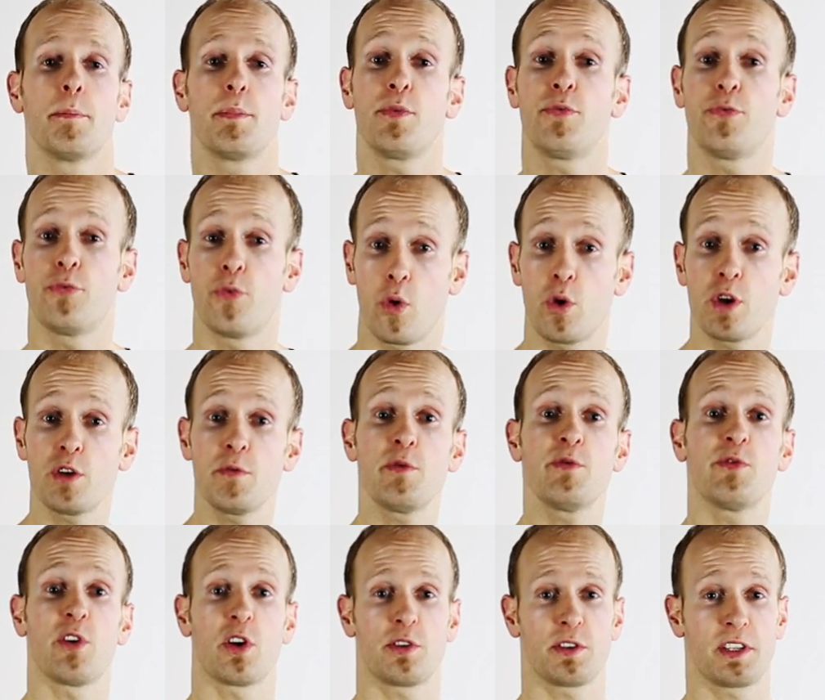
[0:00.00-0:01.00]
before you
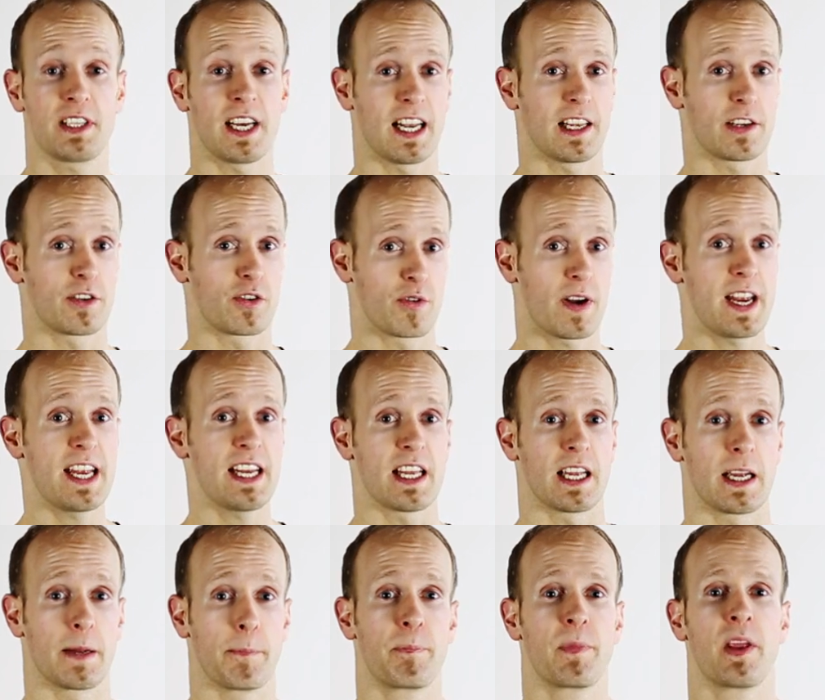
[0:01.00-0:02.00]
move on to color
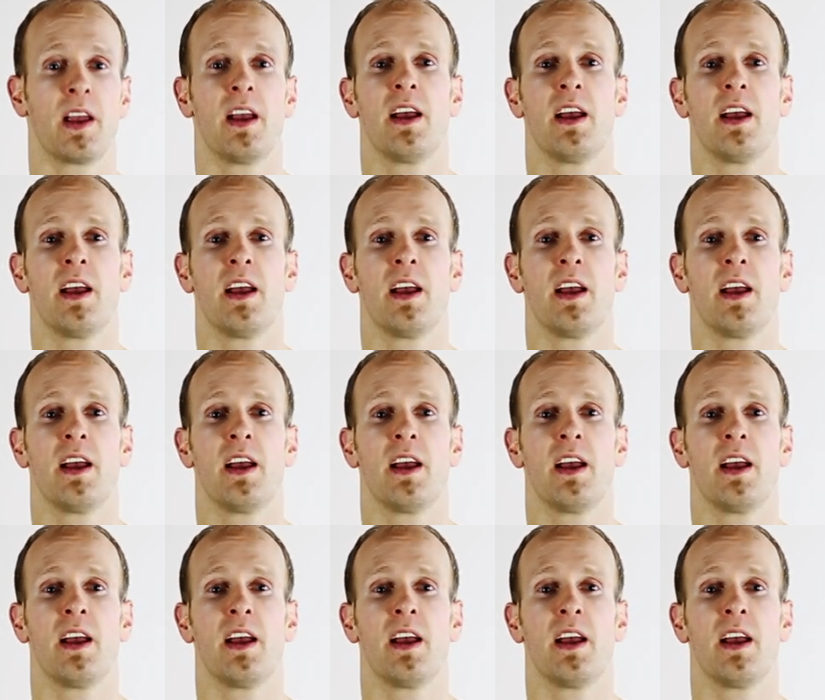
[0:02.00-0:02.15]
grading.